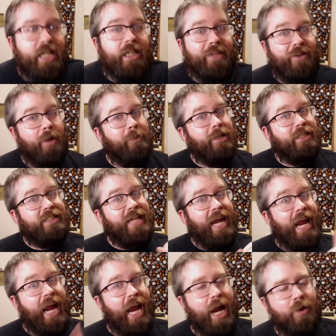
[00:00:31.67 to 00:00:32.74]
They've not been
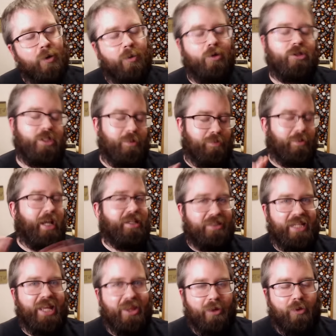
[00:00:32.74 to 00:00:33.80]
terrible. Some may
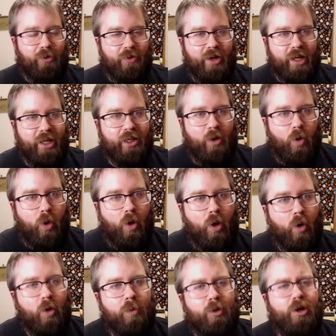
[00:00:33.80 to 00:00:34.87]
say they were fucking
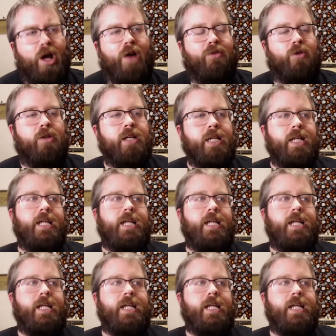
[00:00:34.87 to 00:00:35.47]
horrible and awful.